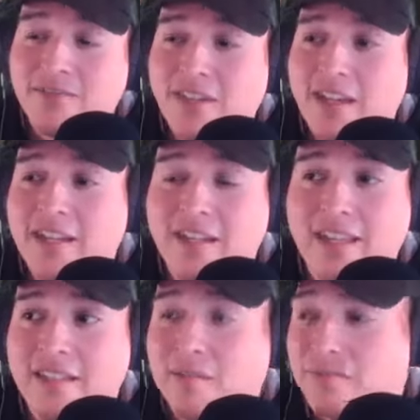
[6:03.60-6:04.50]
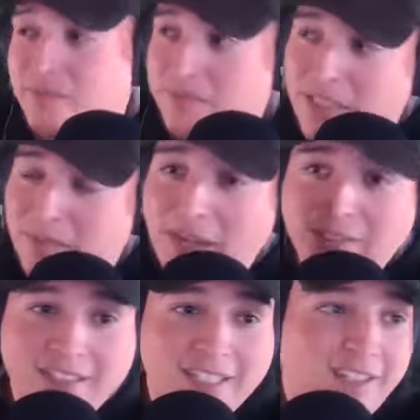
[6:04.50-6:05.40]
stories about
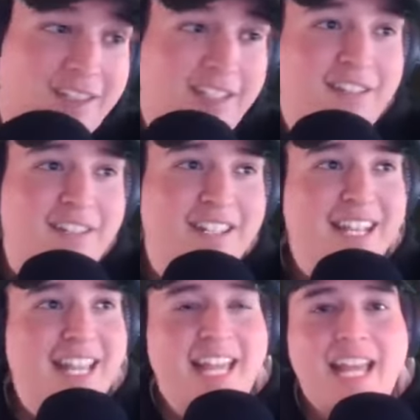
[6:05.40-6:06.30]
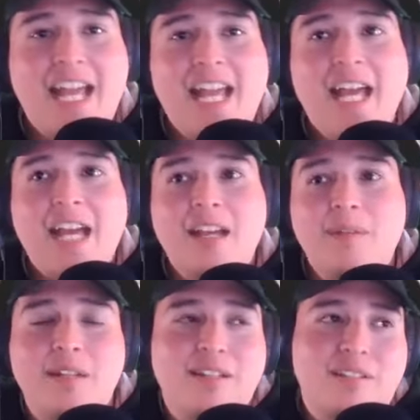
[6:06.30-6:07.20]
things because they lived like out
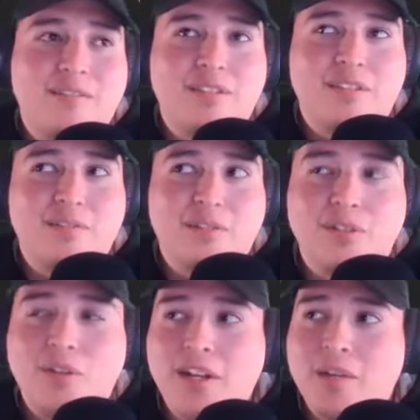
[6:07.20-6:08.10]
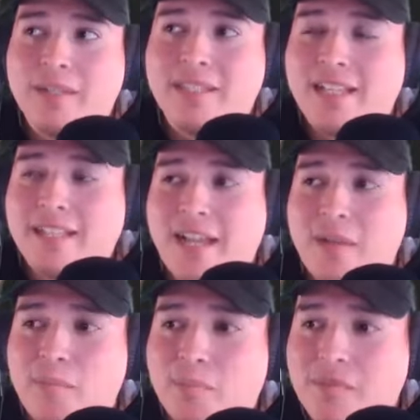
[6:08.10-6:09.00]
on a ranch. So it was like this real